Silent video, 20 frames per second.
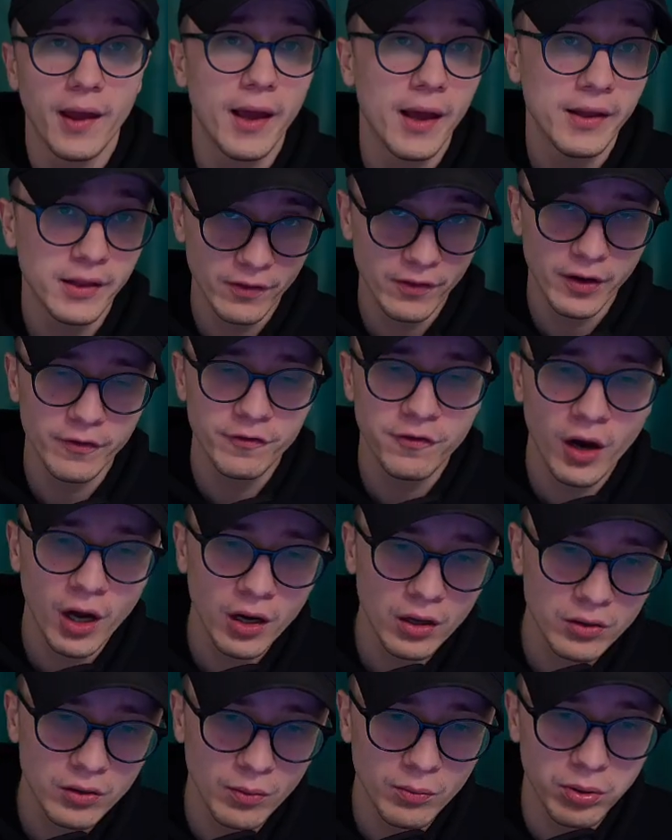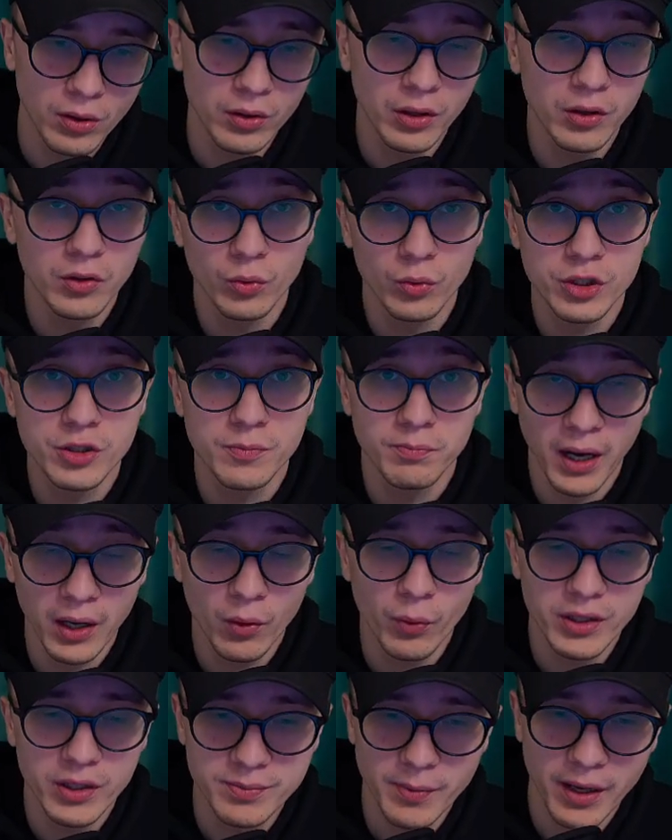the very final component, which by the
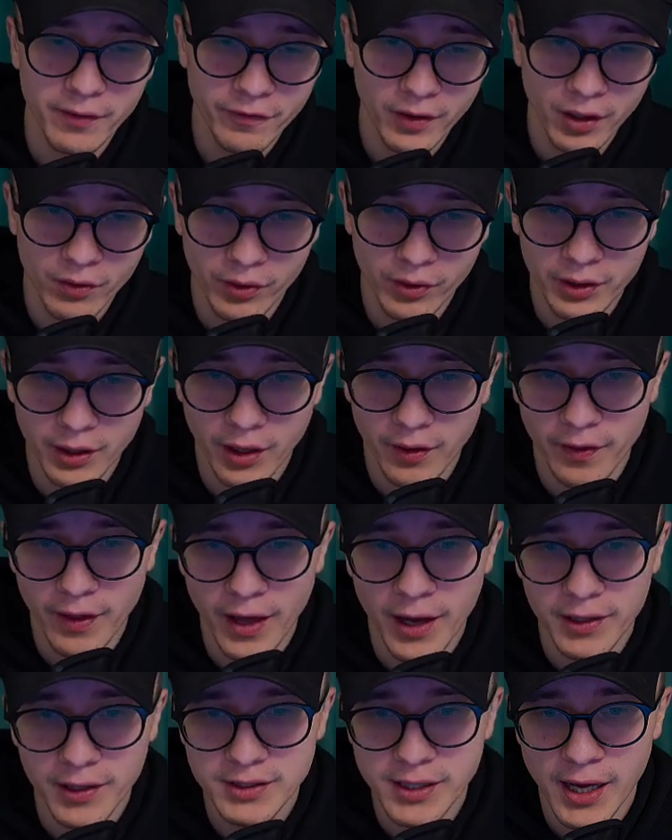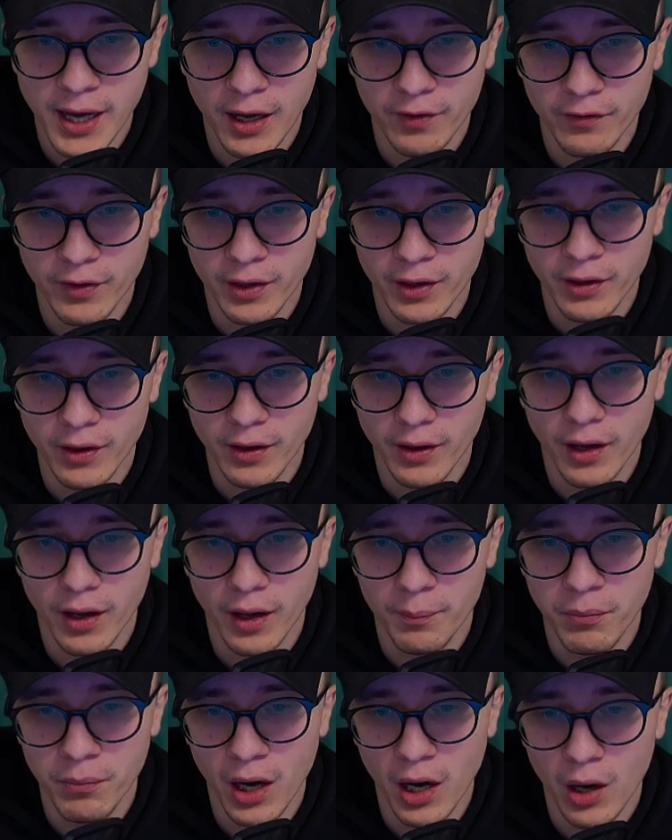way is my favorite, that is having a
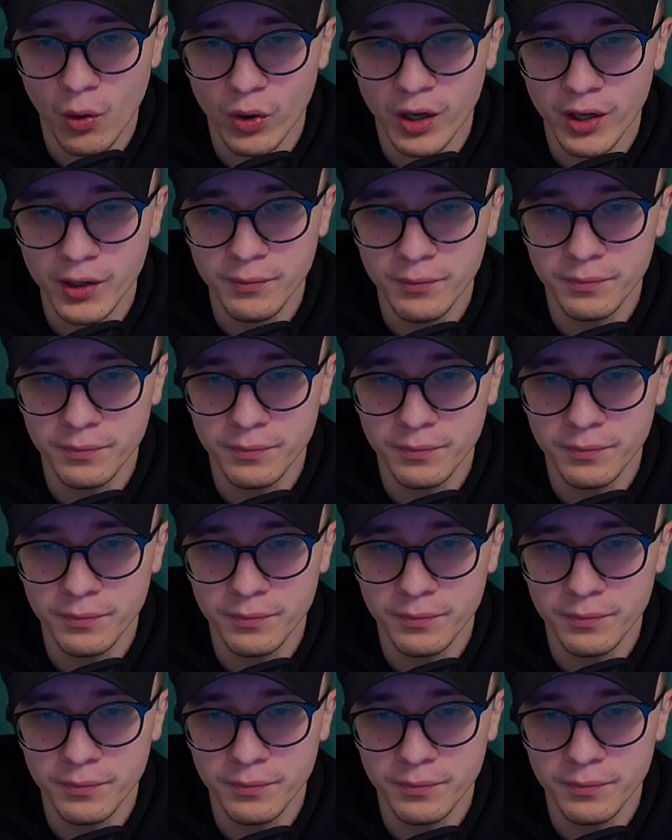power